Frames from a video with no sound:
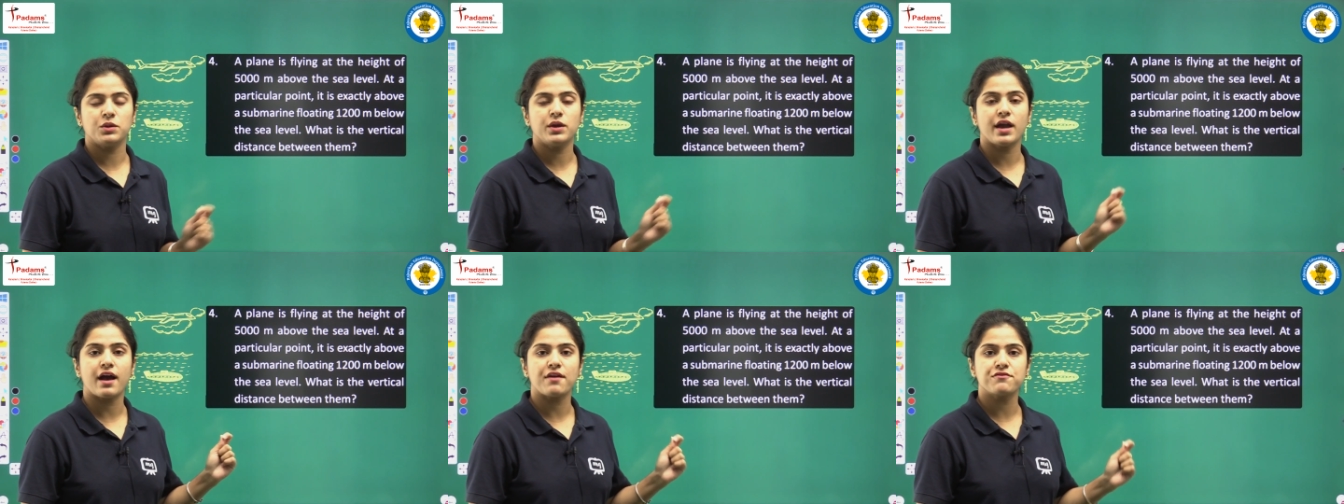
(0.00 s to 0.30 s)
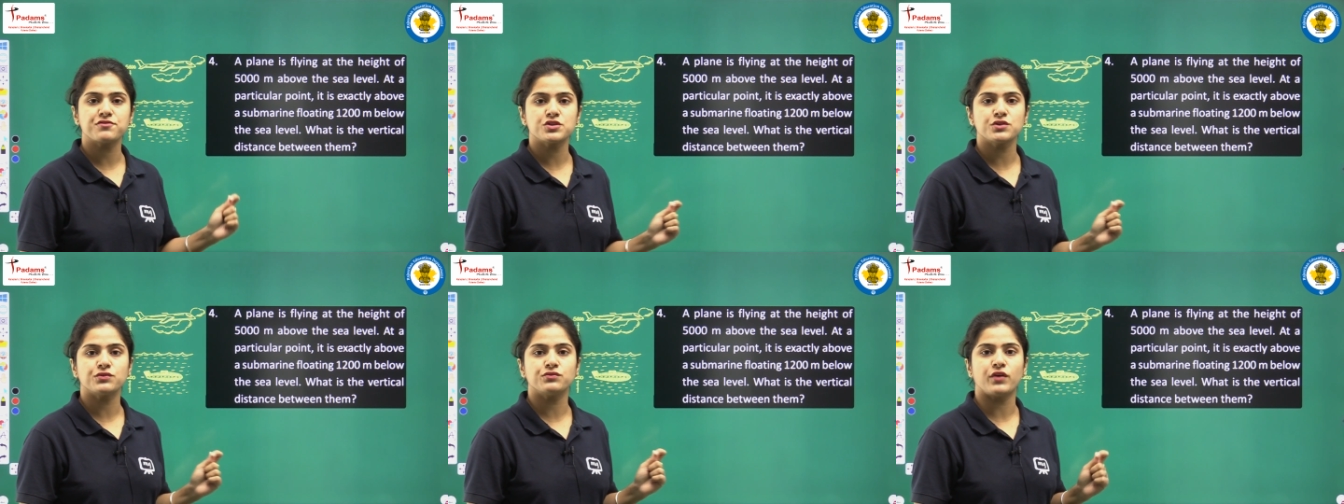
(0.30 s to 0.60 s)
You
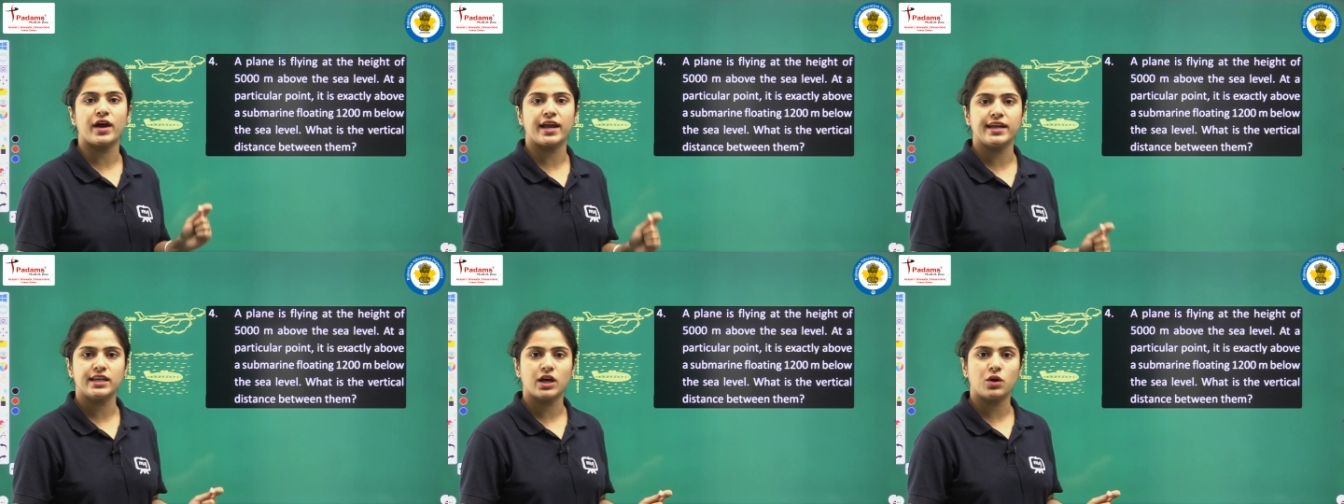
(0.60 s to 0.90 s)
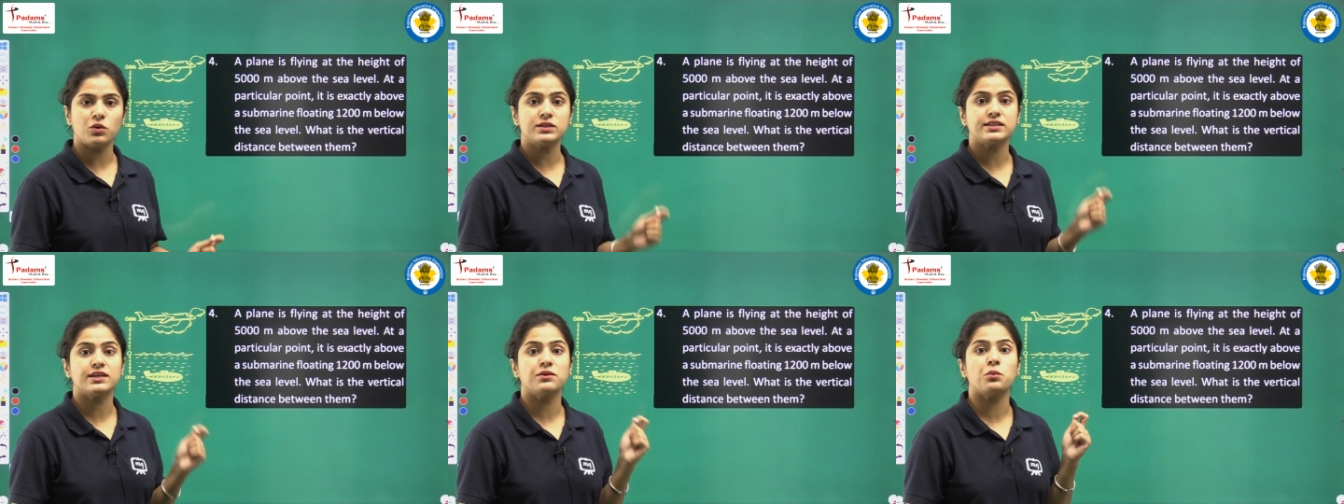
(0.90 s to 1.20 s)
have to find
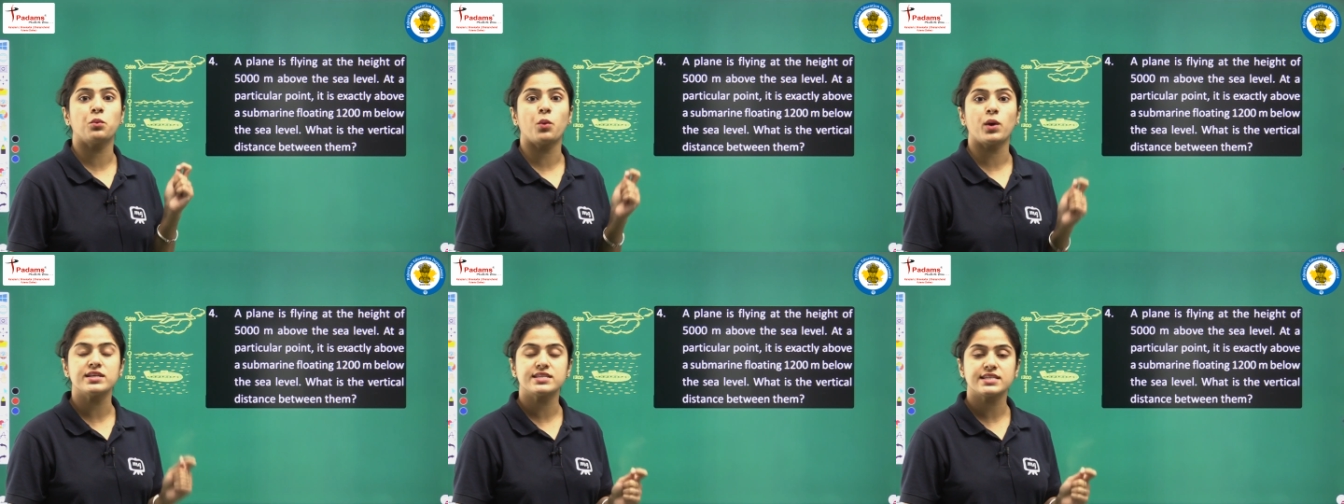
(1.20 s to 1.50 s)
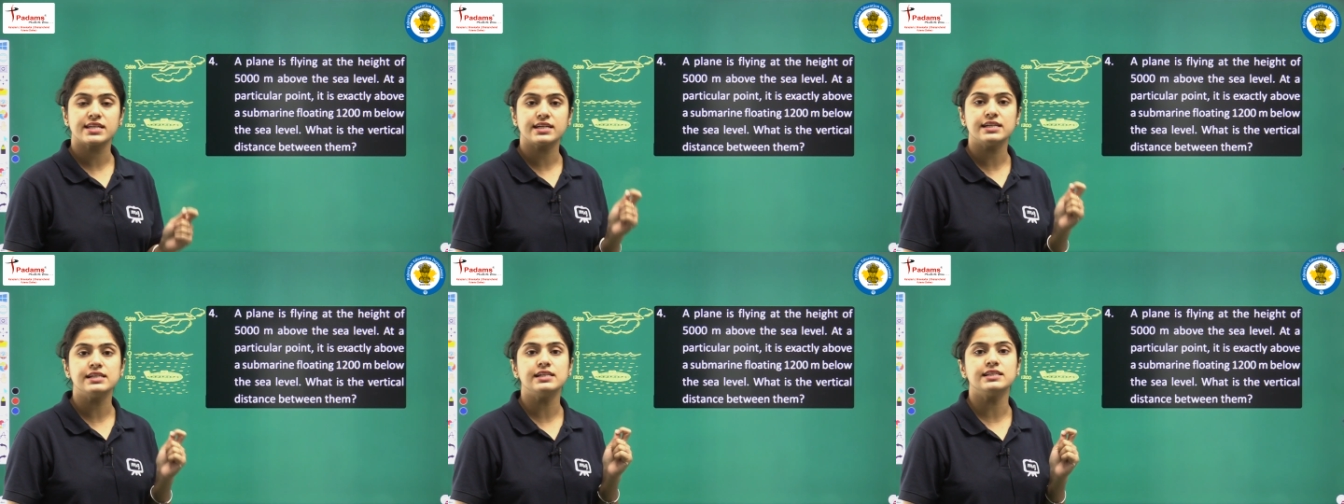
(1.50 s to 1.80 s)
out the
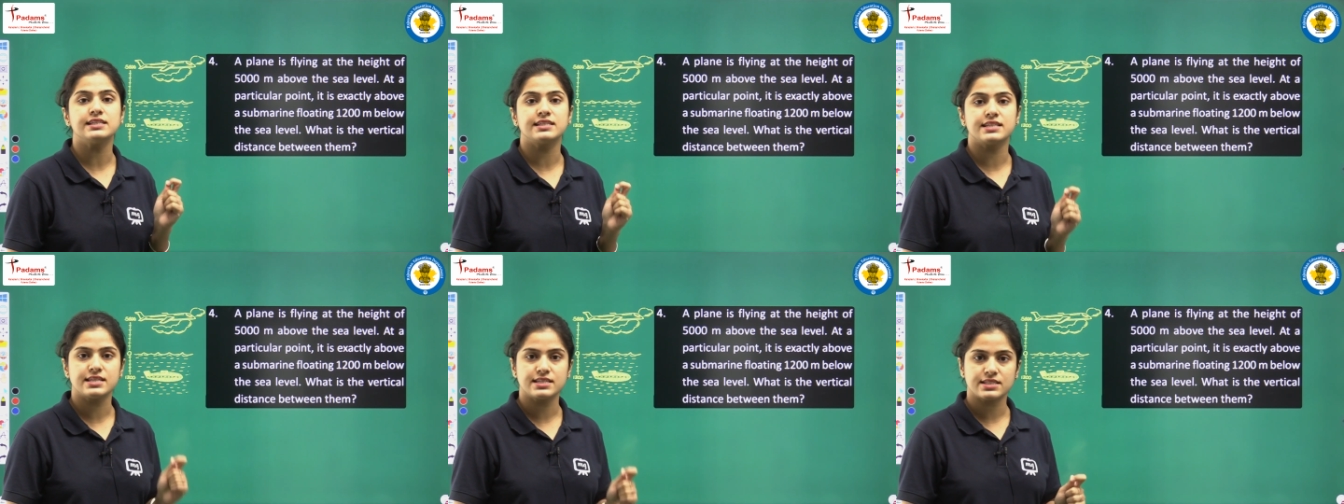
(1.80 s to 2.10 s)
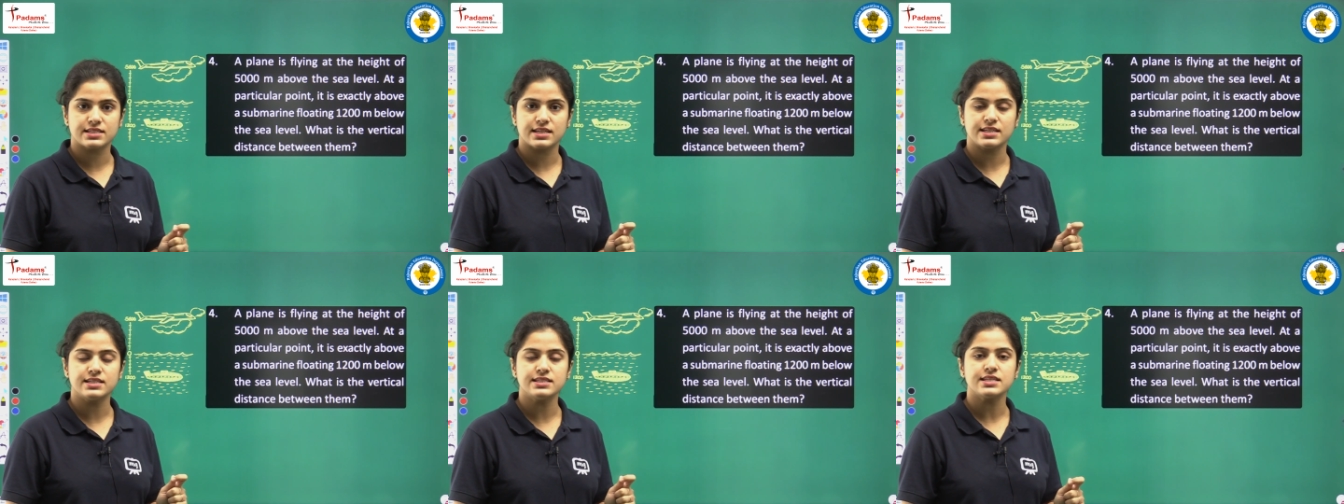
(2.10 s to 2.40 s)
vertical
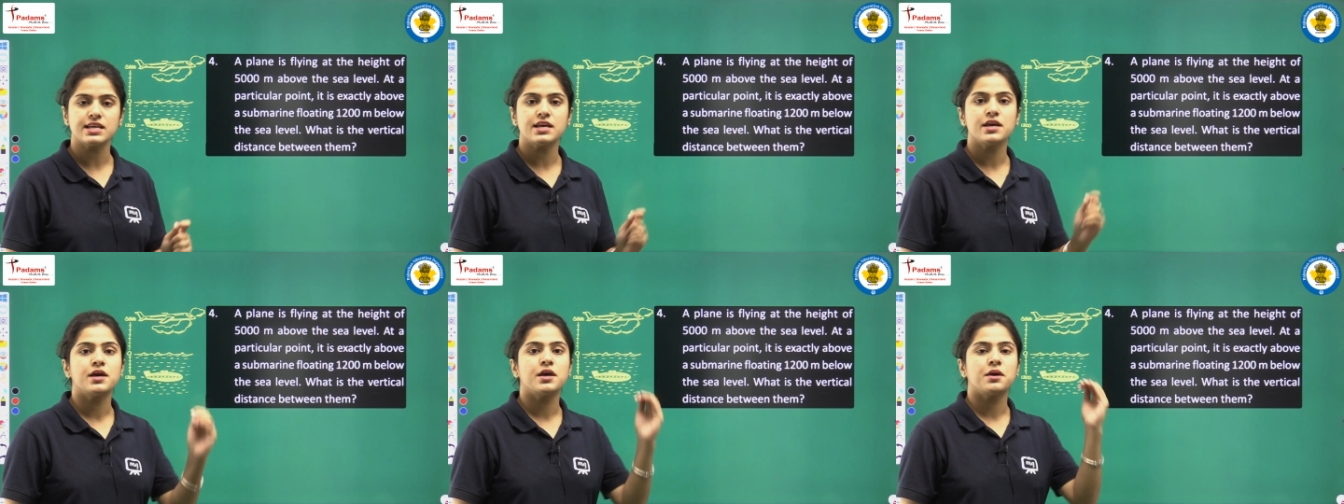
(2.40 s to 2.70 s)
distance